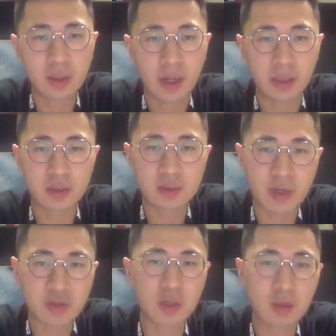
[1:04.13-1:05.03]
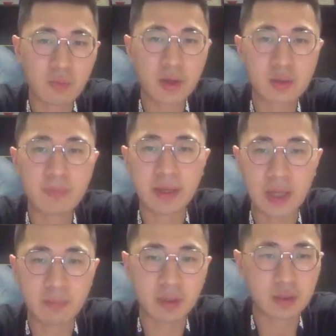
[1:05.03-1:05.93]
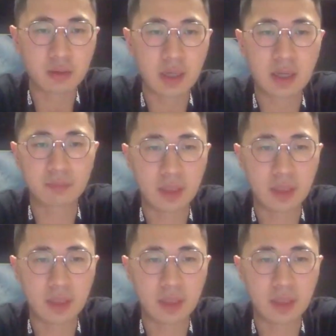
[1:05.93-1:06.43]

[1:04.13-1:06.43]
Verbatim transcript: And especially with the pandemic going on,